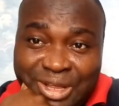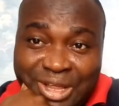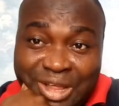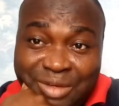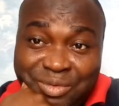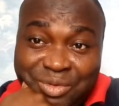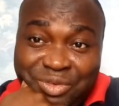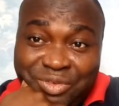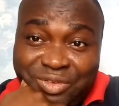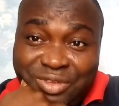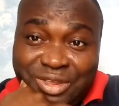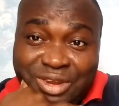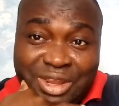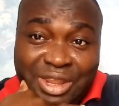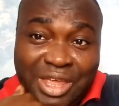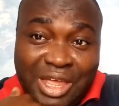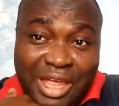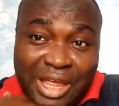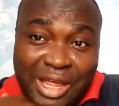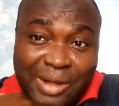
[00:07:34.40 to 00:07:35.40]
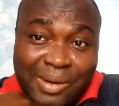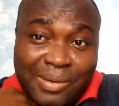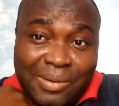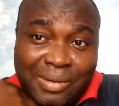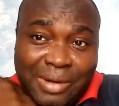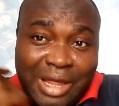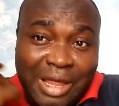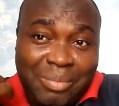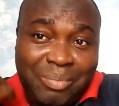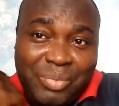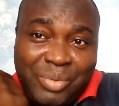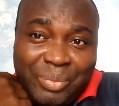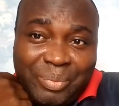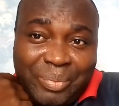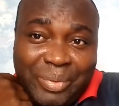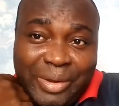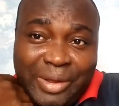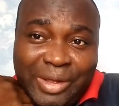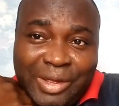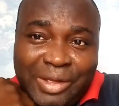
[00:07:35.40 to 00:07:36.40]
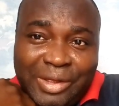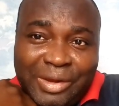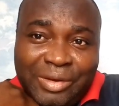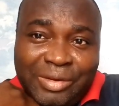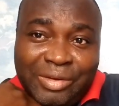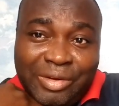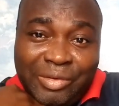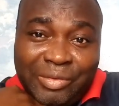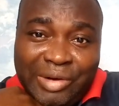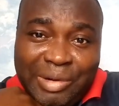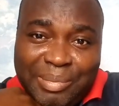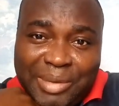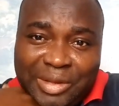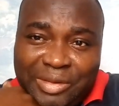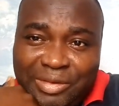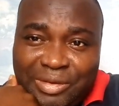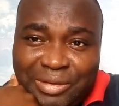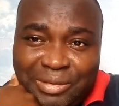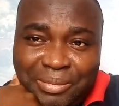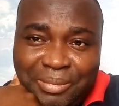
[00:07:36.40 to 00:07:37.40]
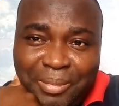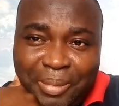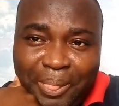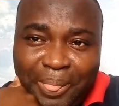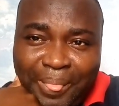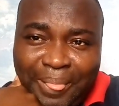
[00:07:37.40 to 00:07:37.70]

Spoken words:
Haven't seen how I prepare the remedy,